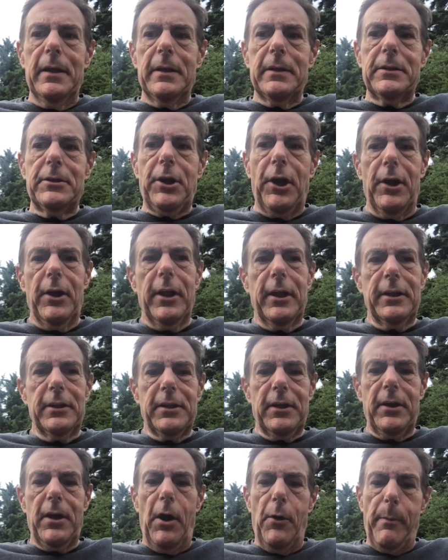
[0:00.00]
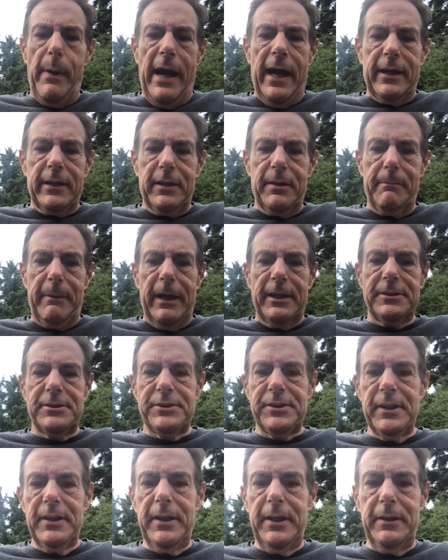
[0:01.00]
turning to go back to my
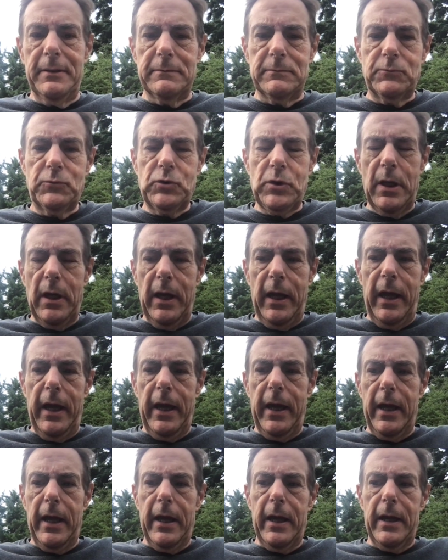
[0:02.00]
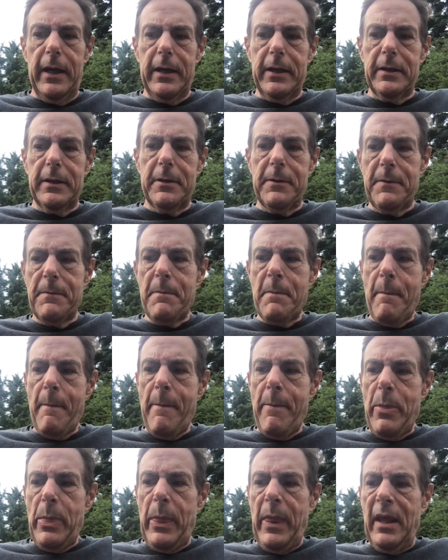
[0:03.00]
seat, and
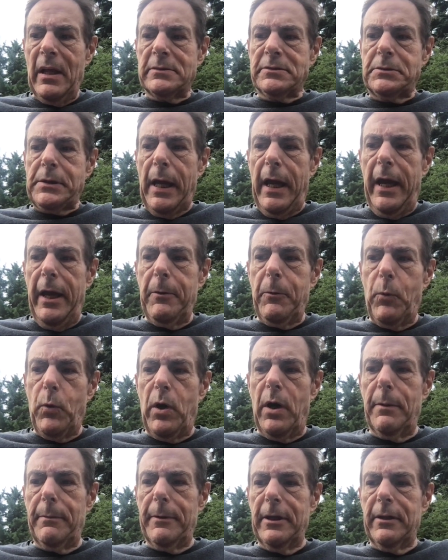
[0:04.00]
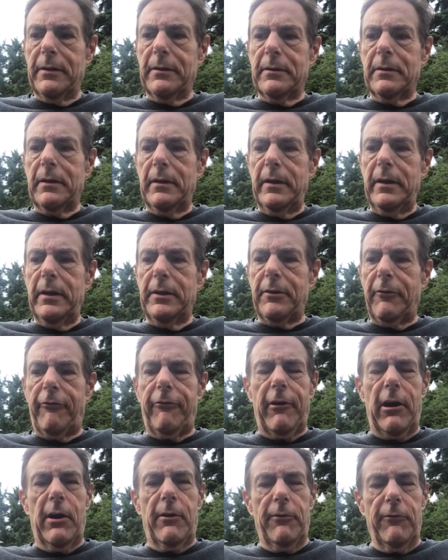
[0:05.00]
a woman in the
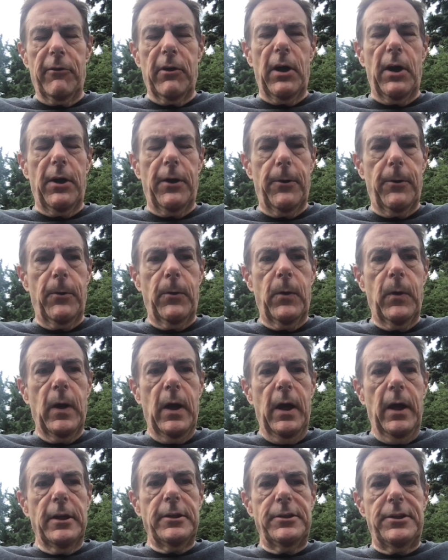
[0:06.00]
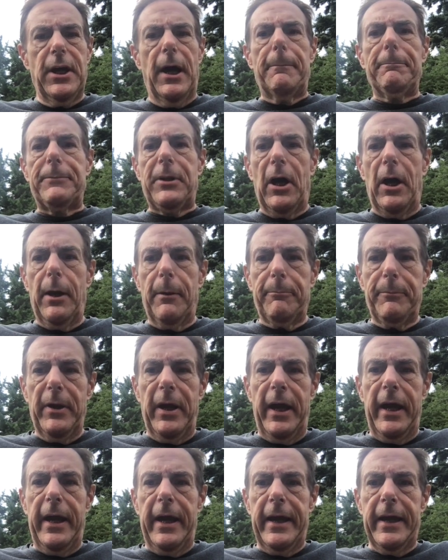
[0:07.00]
front row jumped up
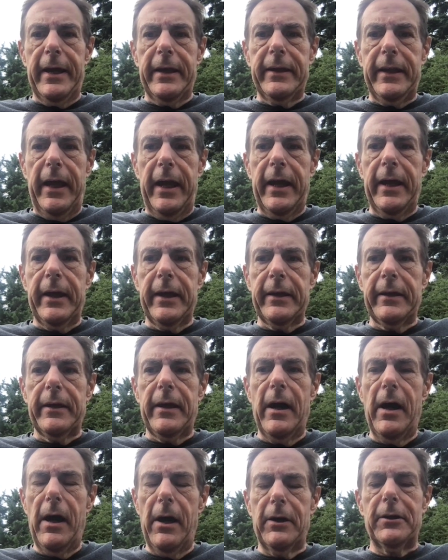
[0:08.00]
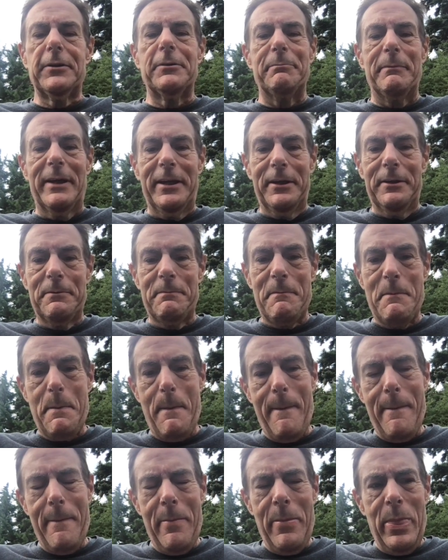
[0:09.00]
and hugged me.
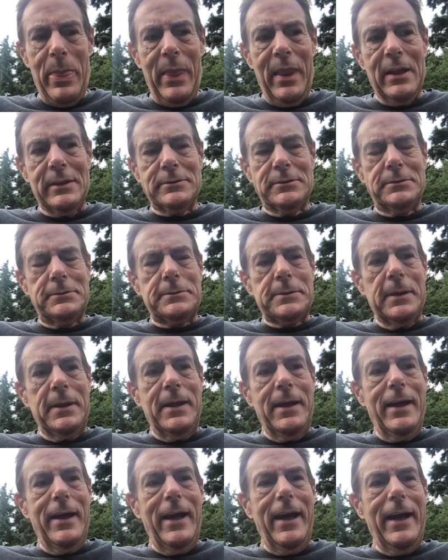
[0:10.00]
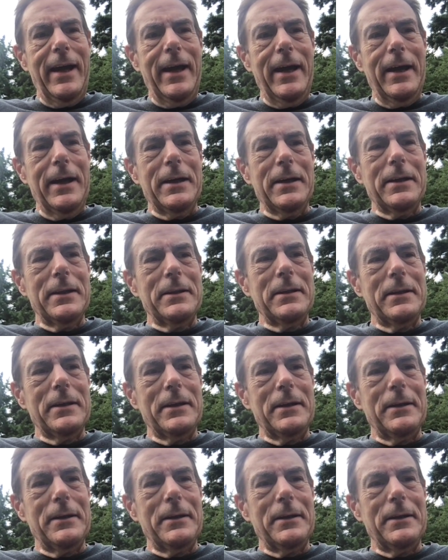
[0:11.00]
And